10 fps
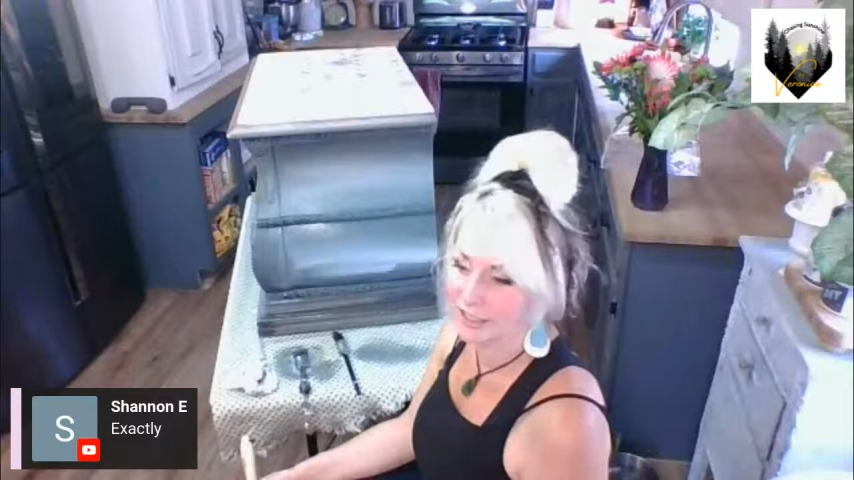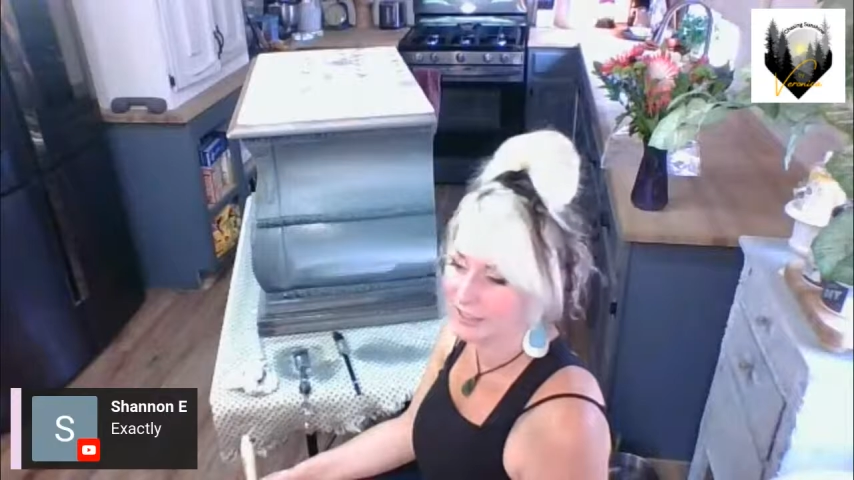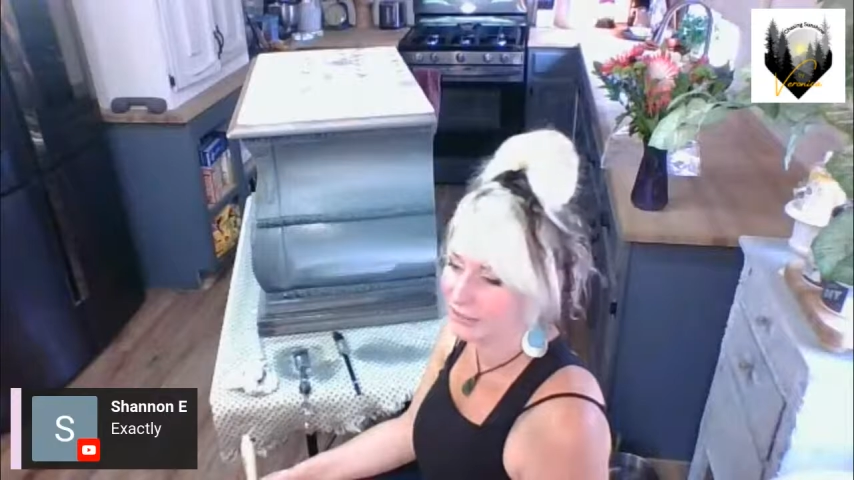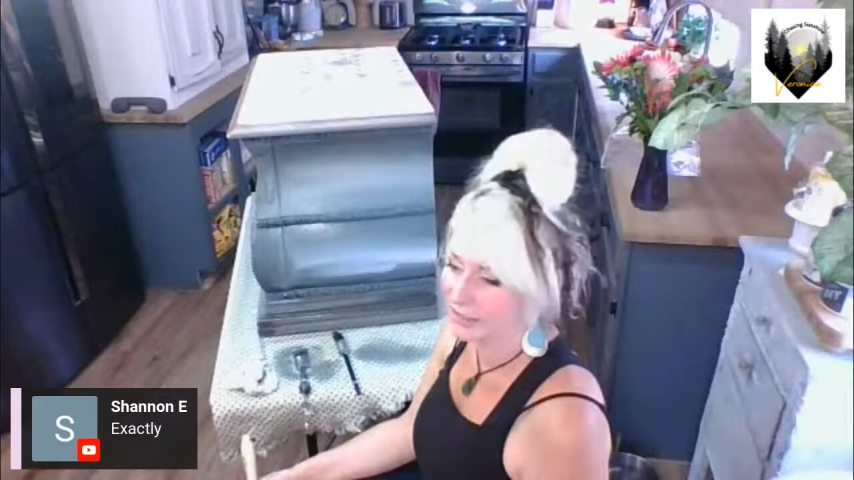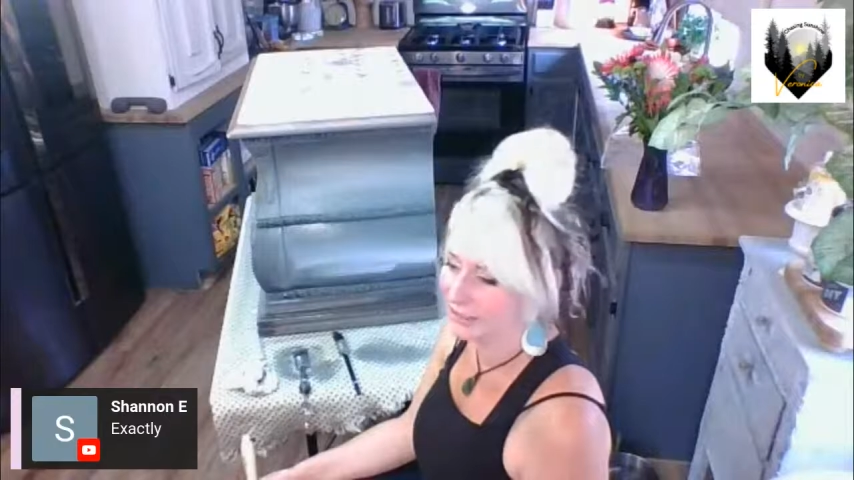So
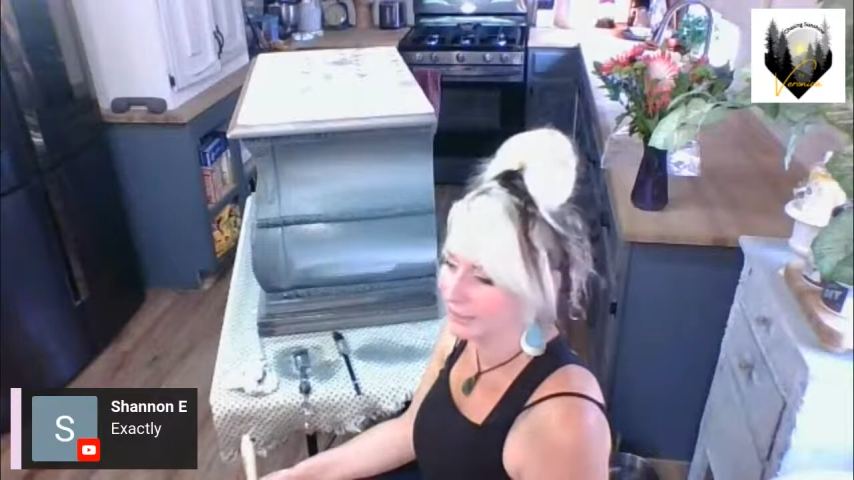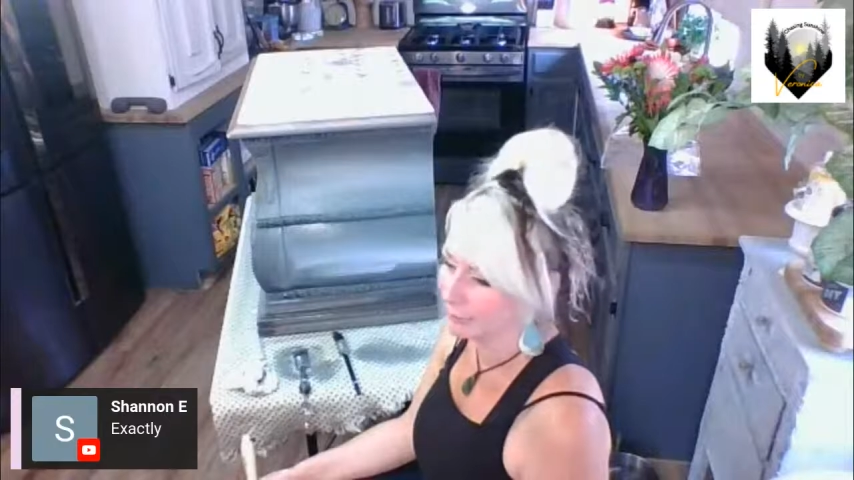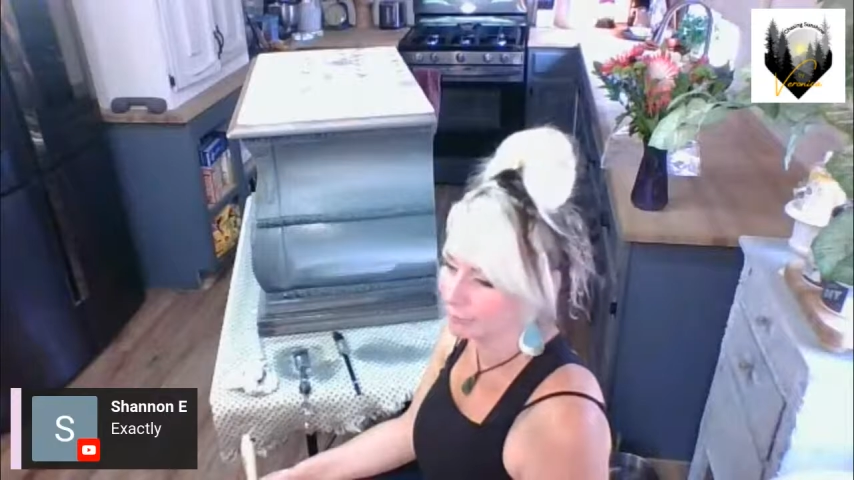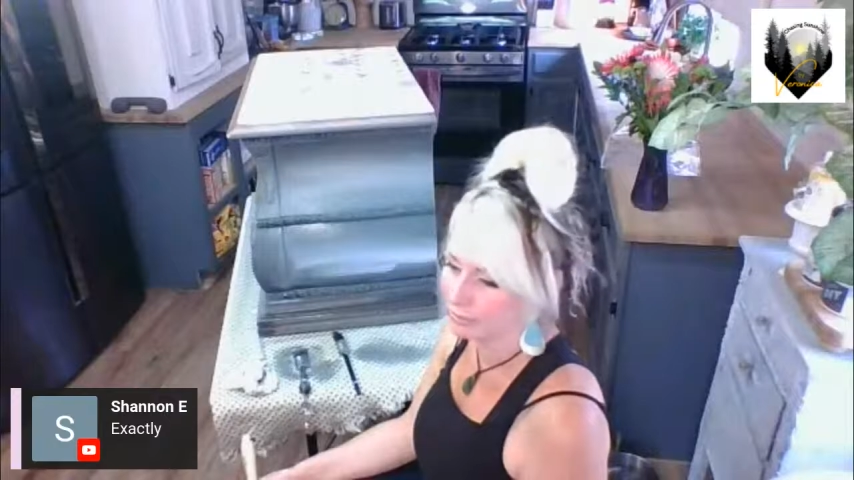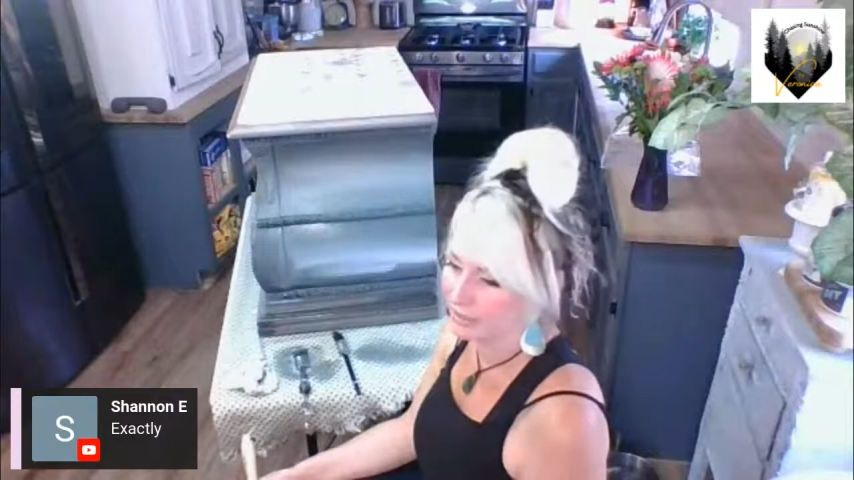I said,
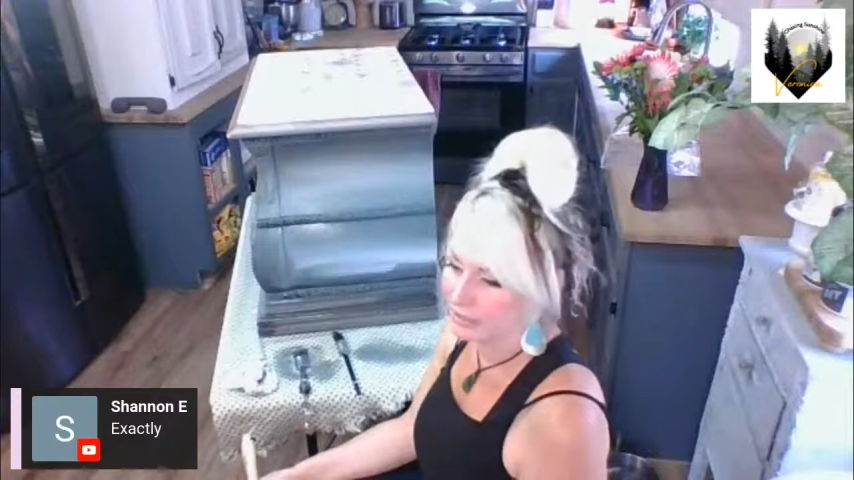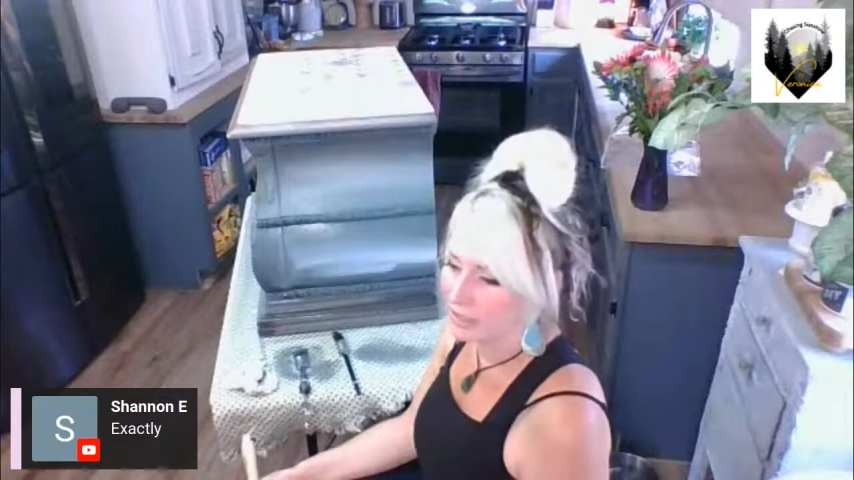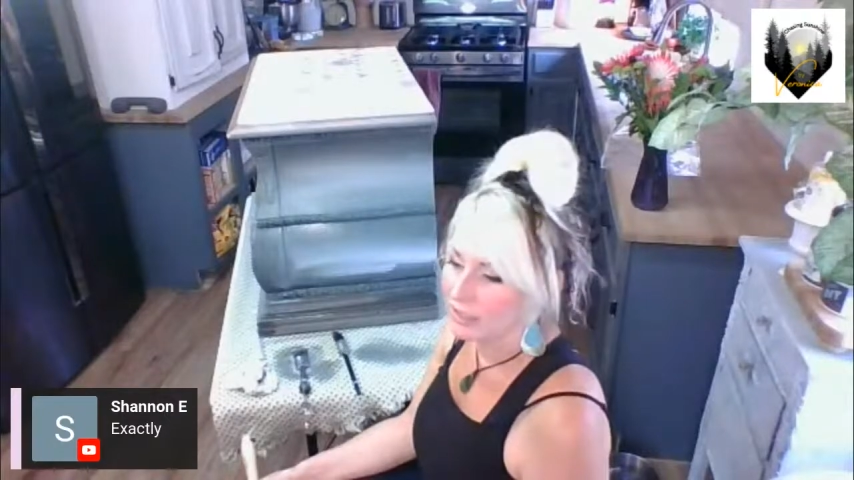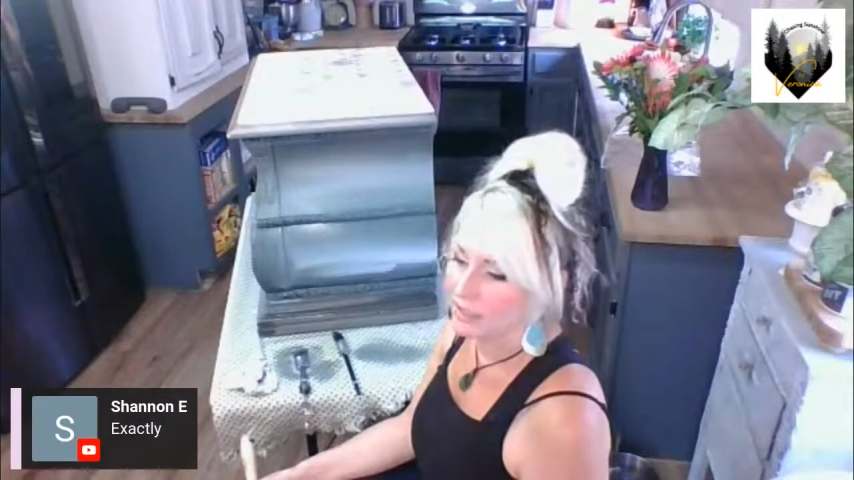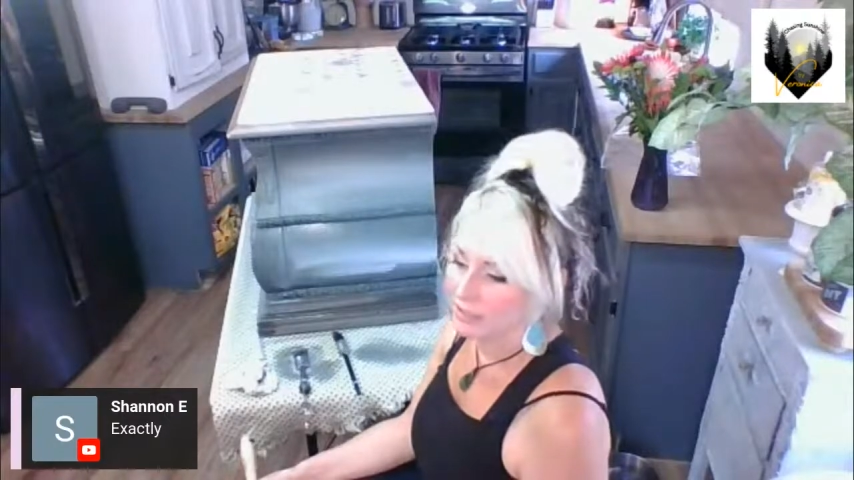
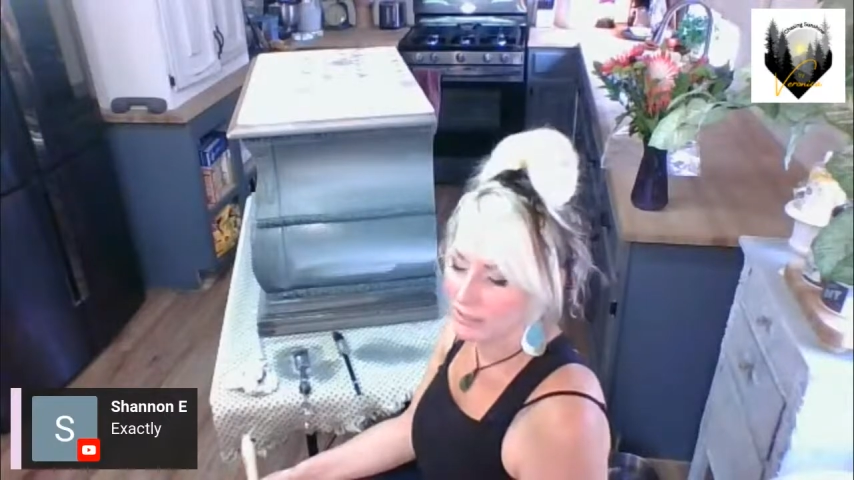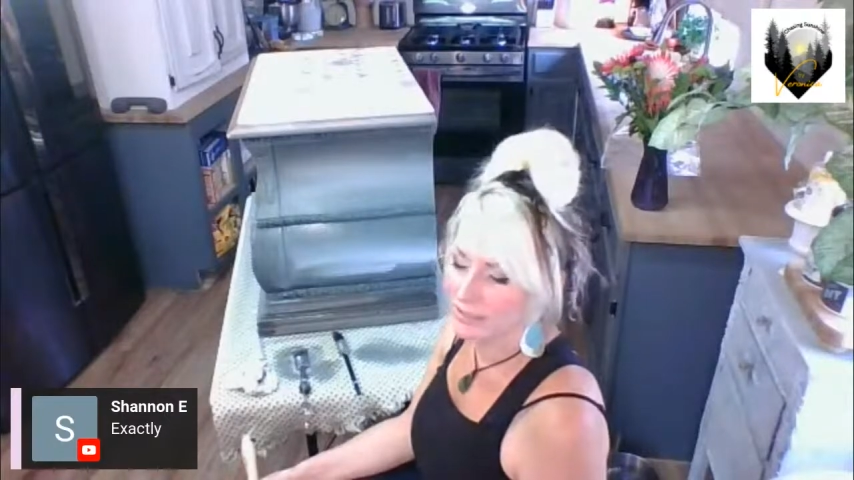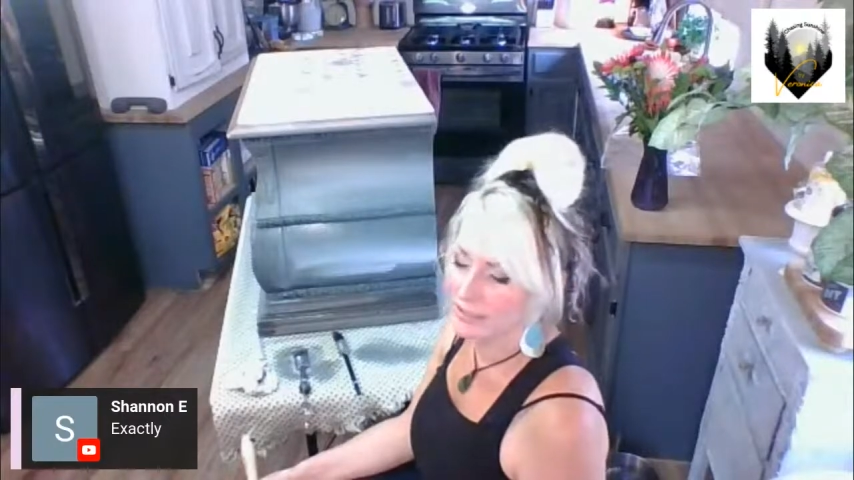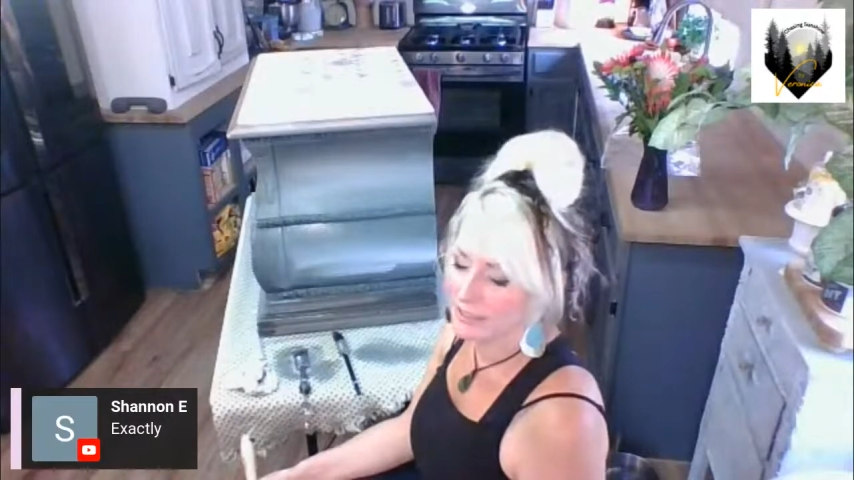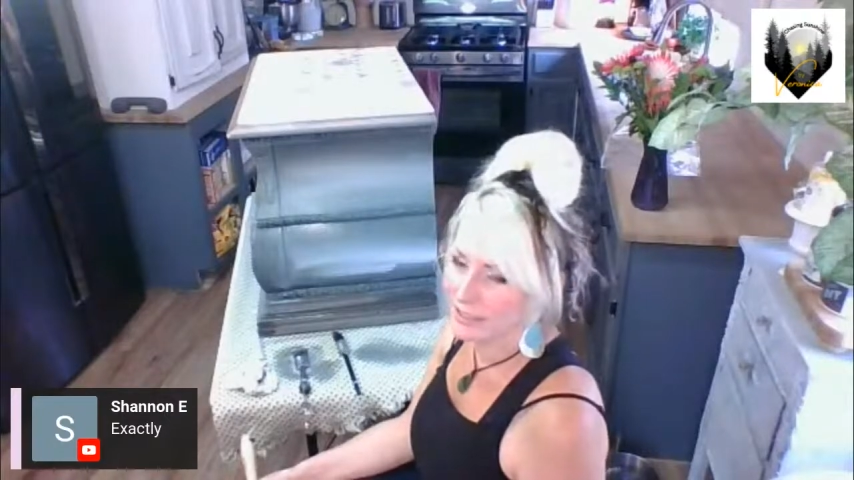
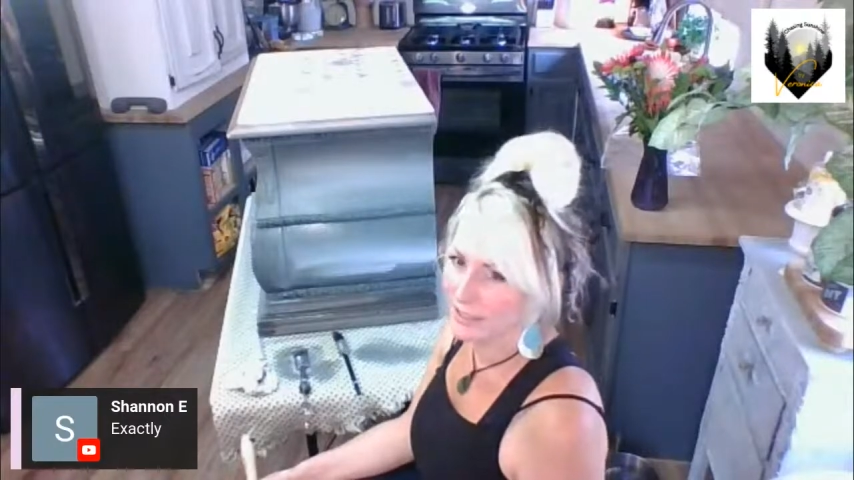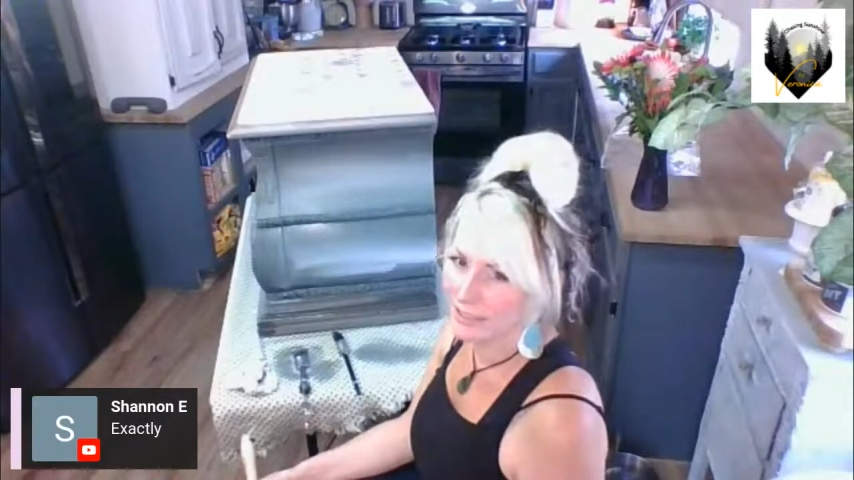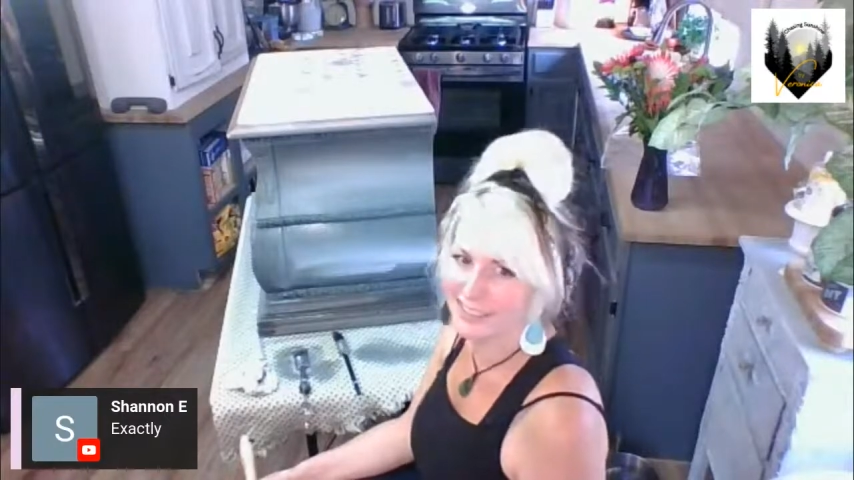easy.